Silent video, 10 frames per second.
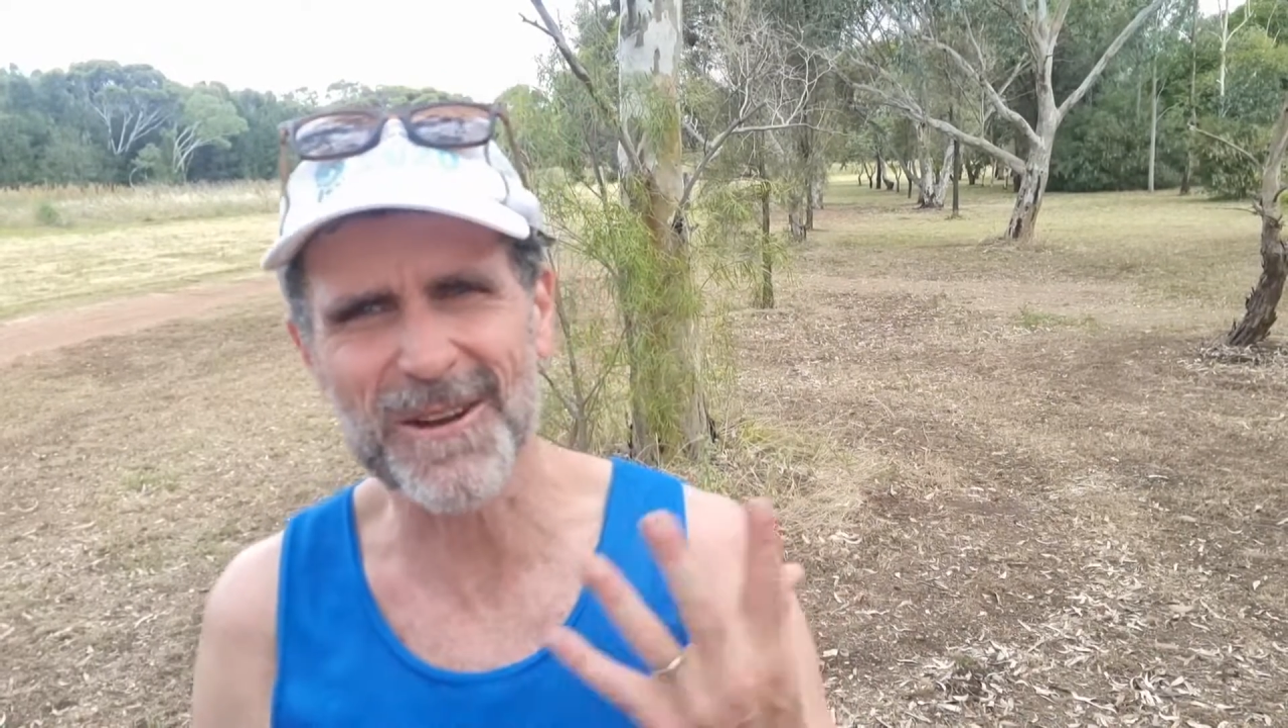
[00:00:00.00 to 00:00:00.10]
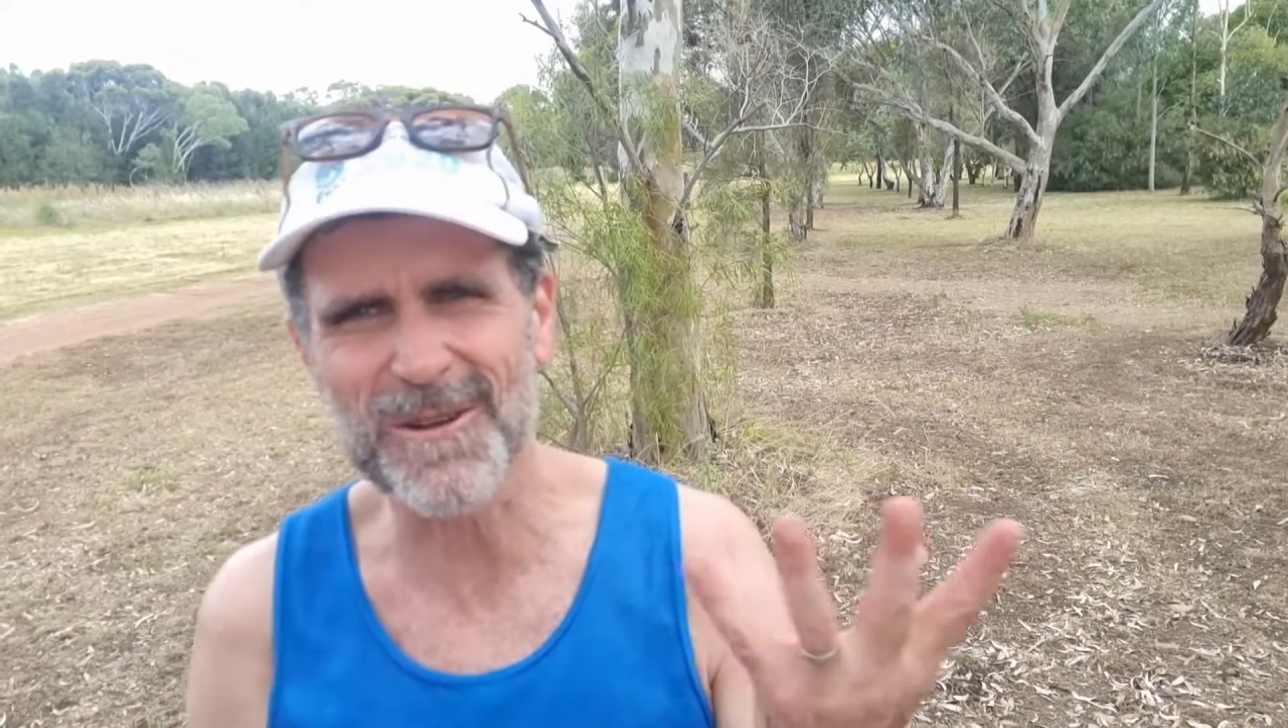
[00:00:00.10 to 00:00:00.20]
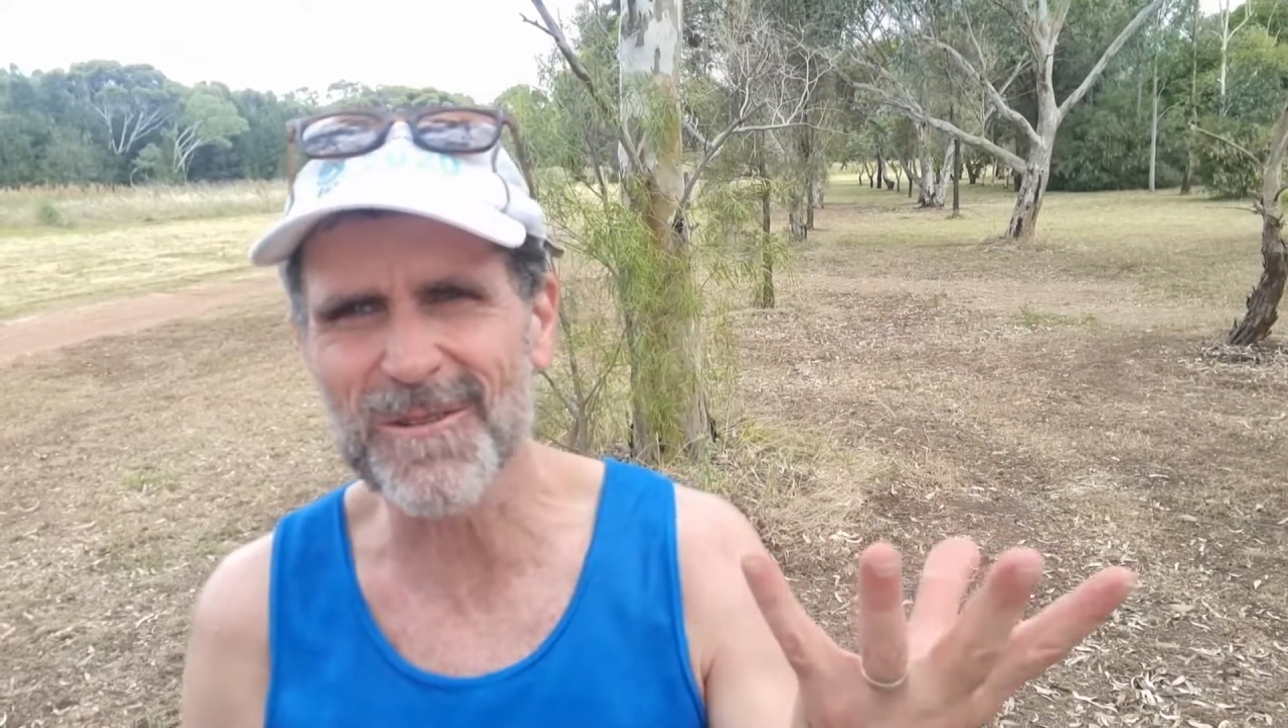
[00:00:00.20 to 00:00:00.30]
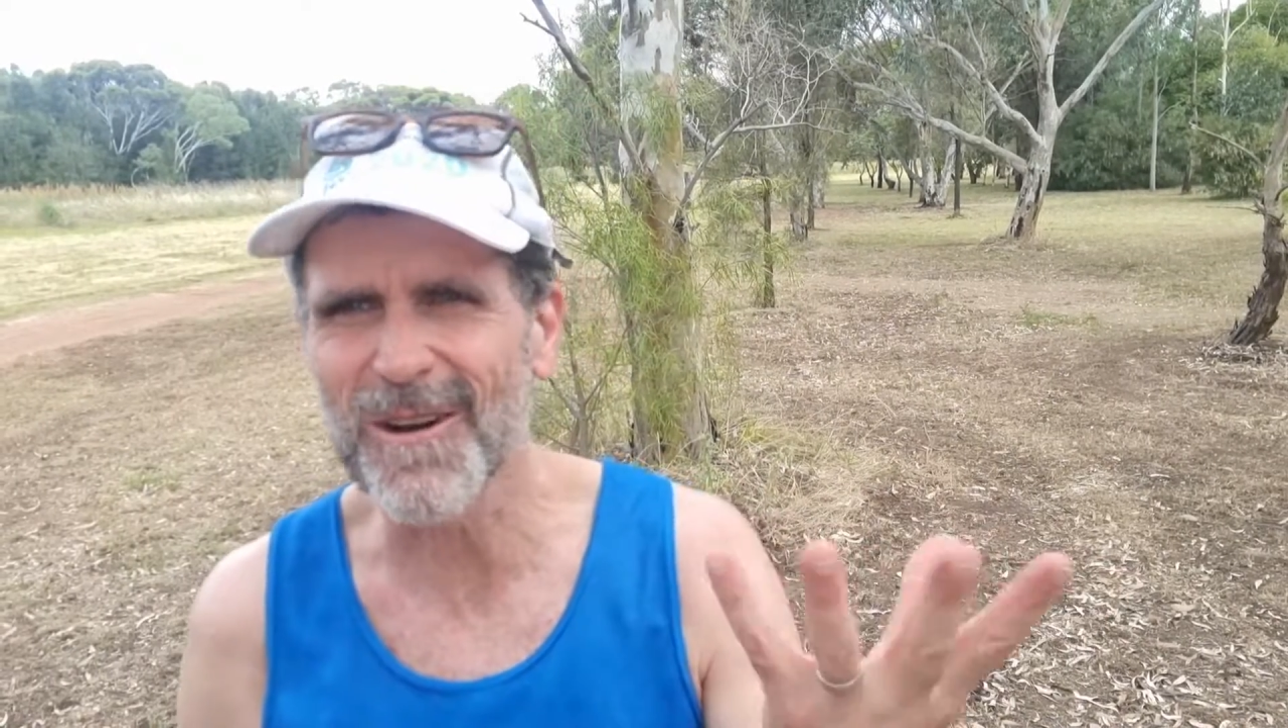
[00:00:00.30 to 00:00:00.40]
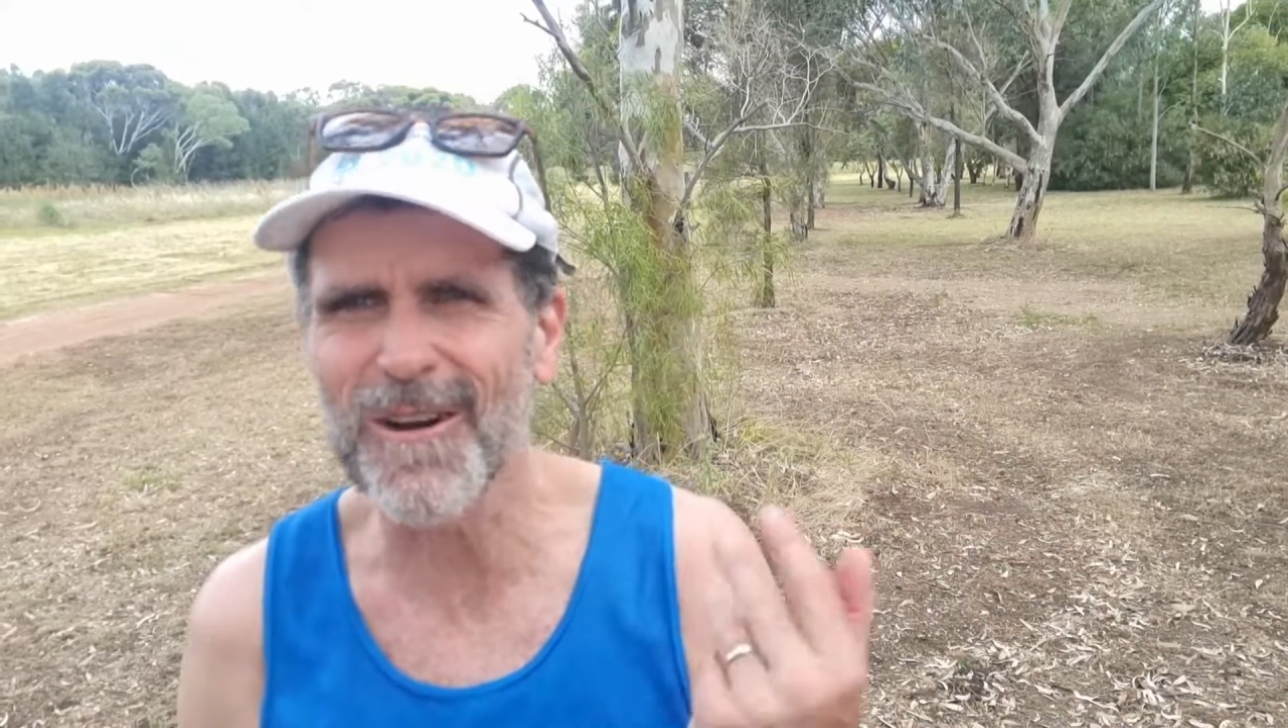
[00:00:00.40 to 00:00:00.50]

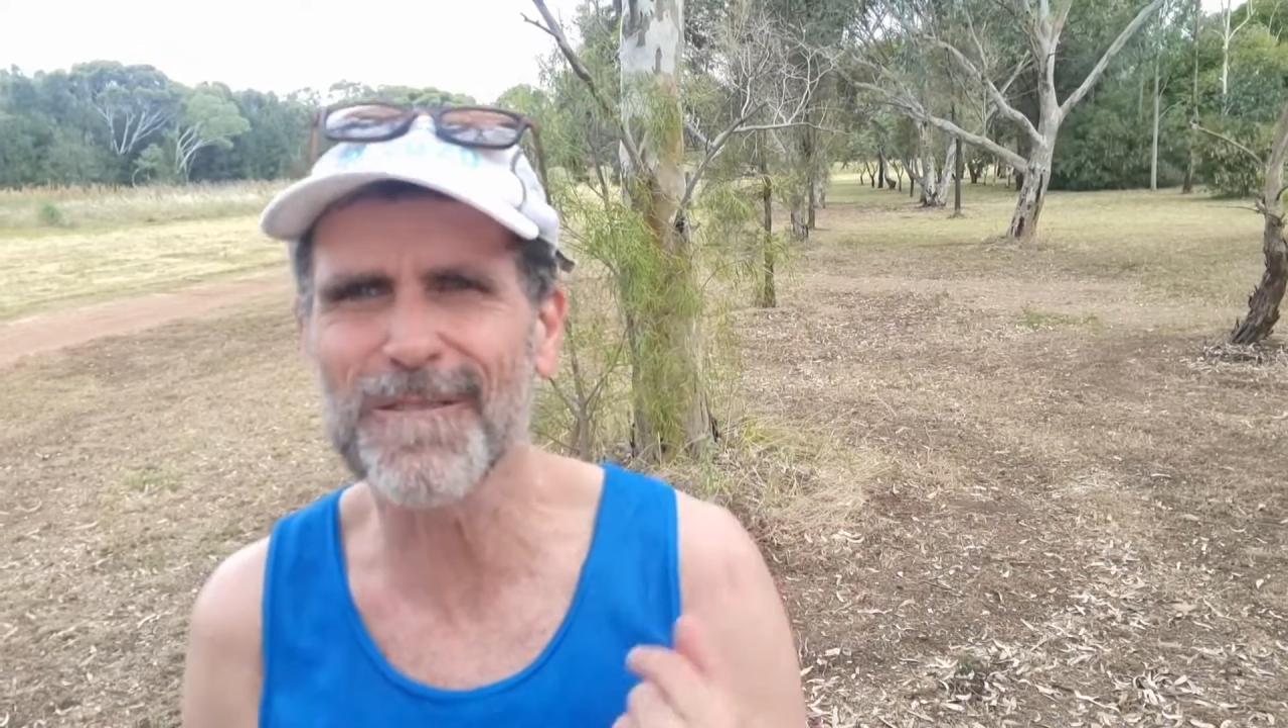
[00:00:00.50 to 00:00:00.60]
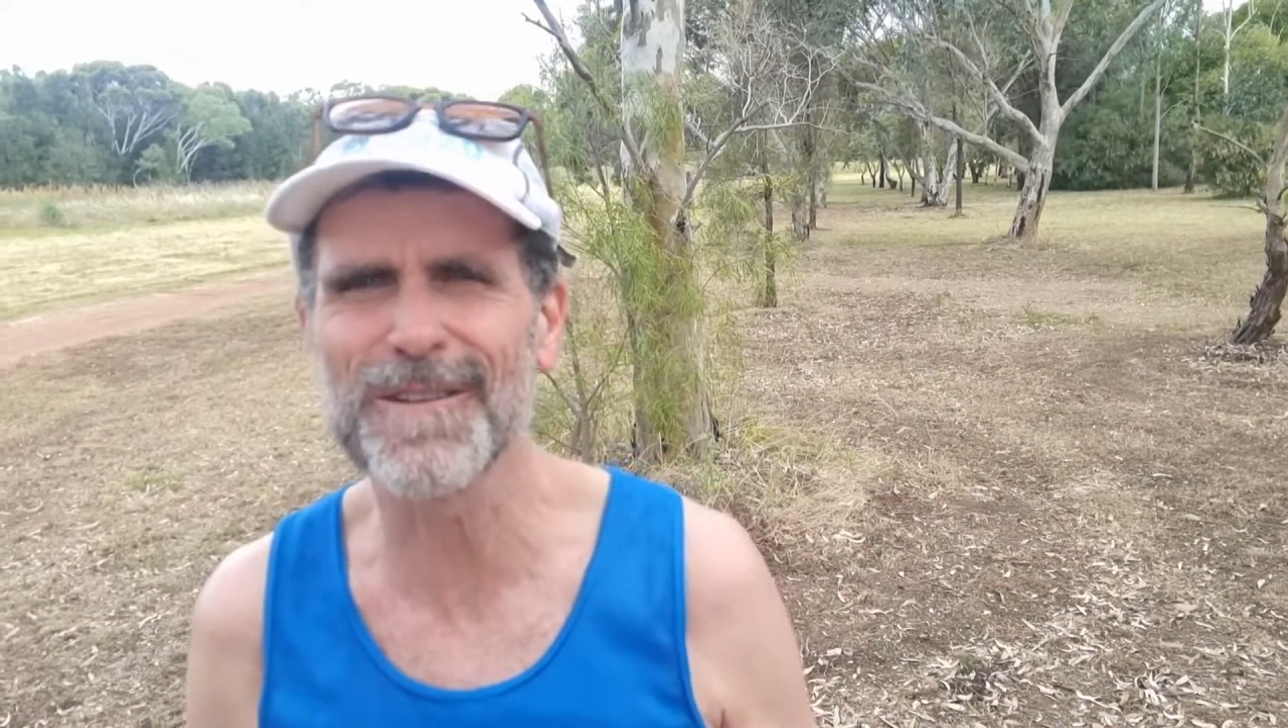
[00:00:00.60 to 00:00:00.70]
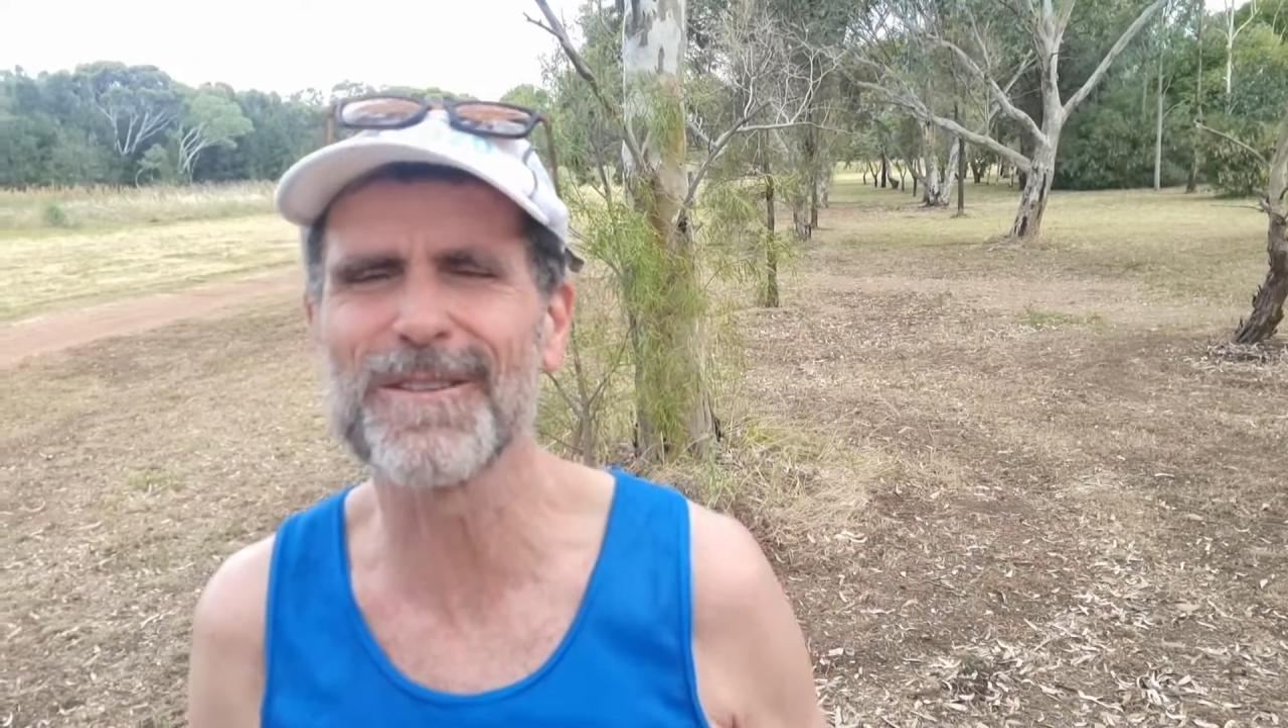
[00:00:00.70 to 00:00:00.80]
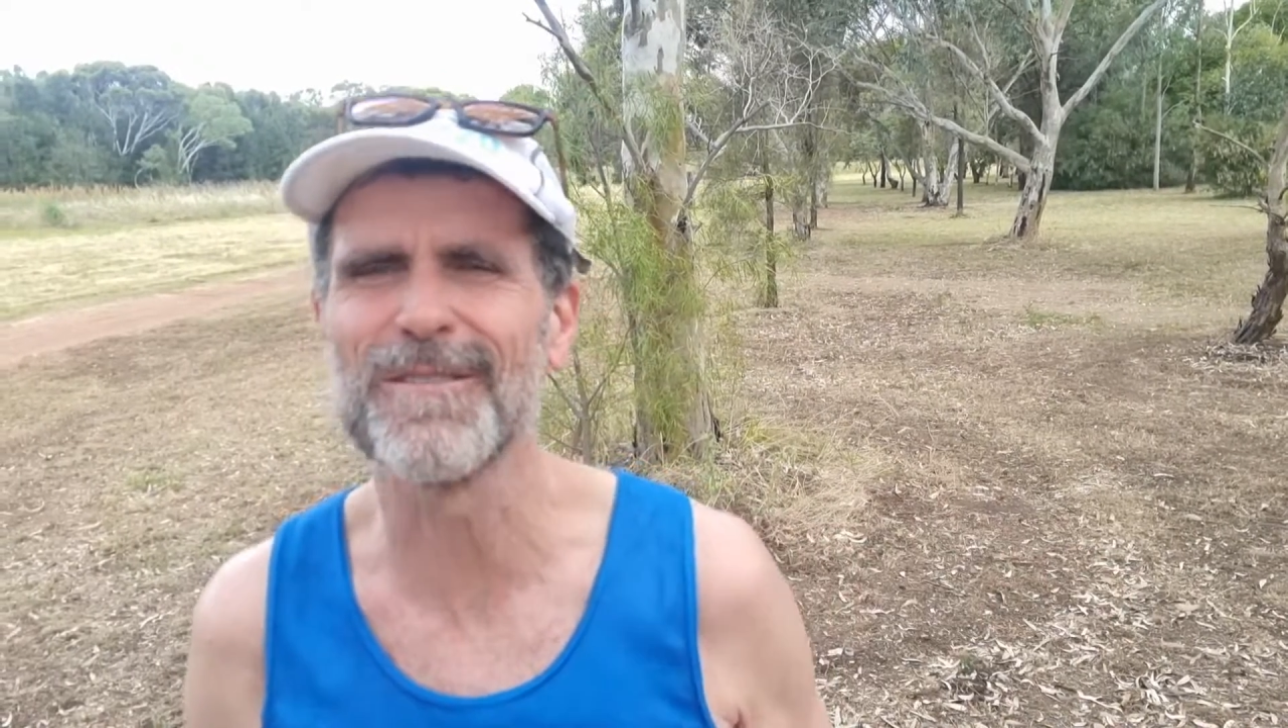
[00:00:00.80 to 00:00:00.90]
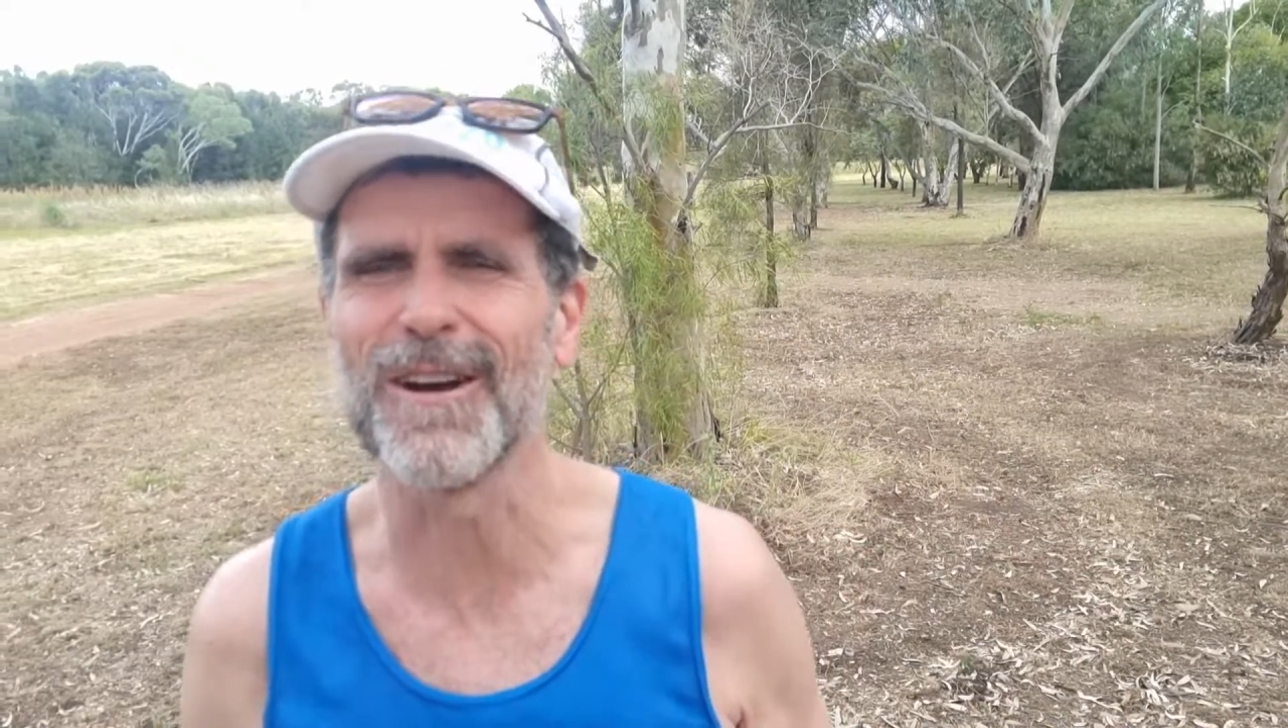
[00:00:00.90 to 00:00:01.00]
So
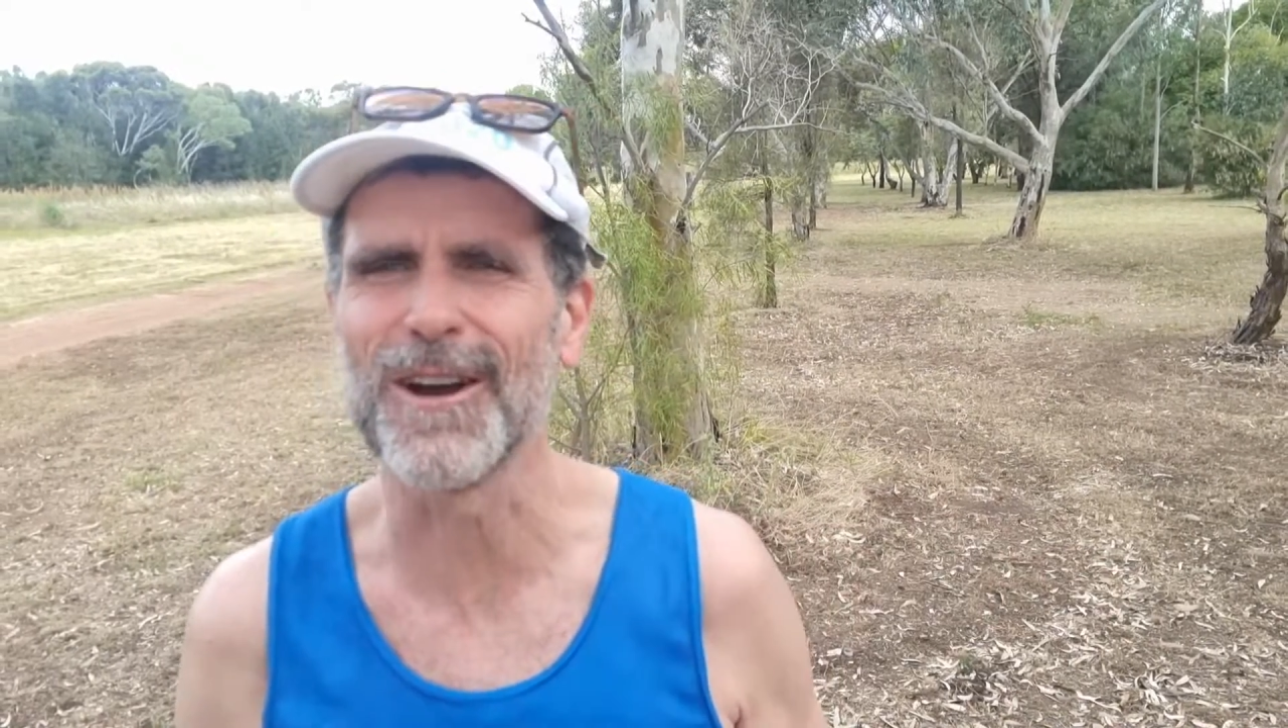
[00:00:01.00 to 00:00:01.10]
often